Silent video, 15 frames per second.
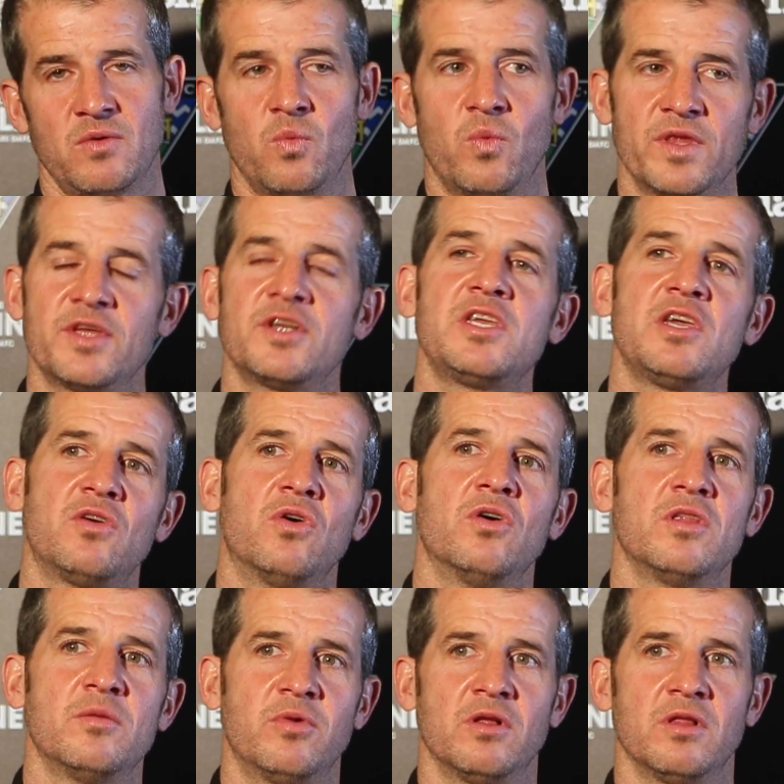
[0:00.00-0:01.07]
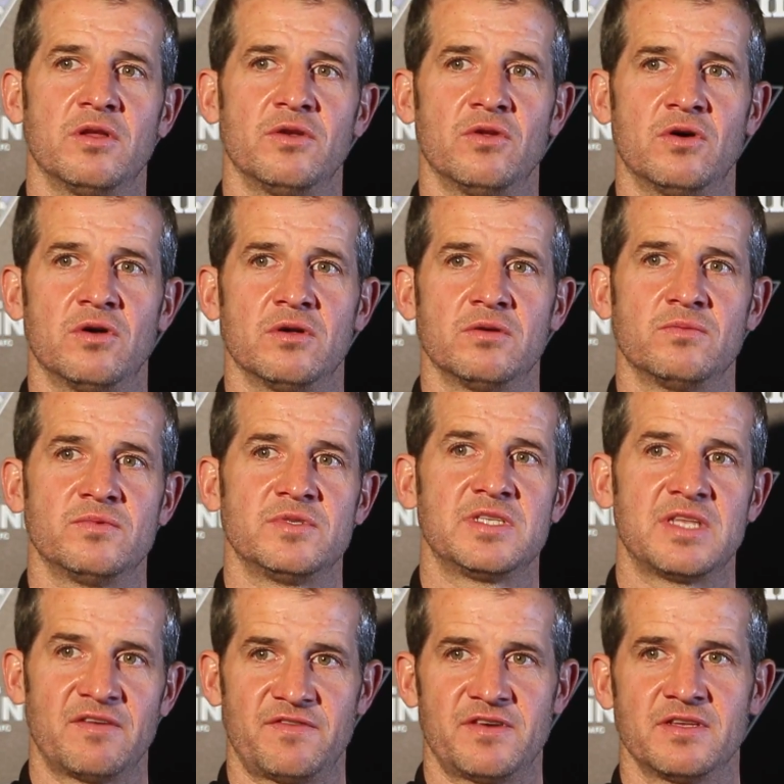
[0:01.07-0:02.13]
Whether you got the ball or not was
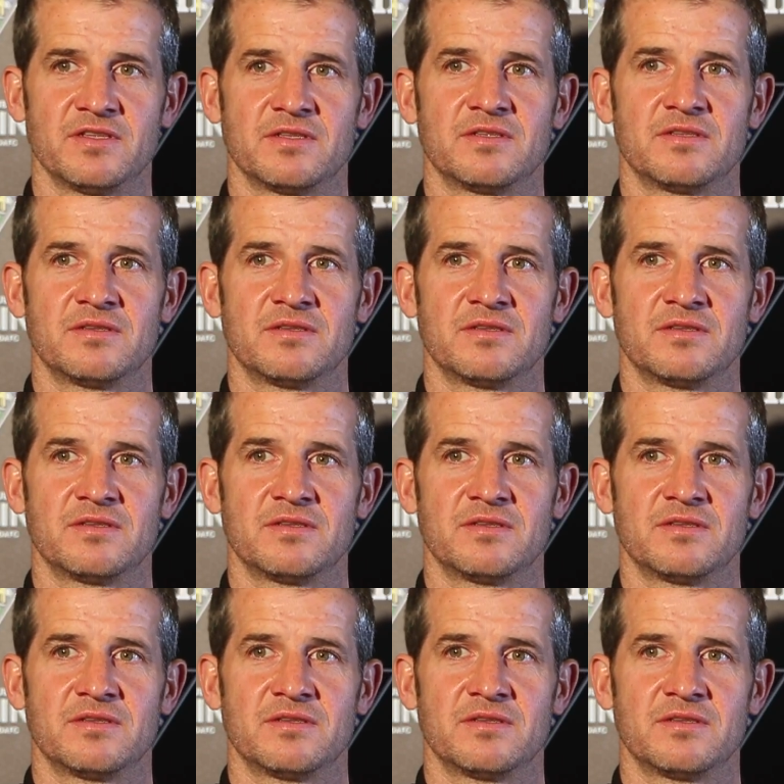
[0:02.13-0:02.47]
different,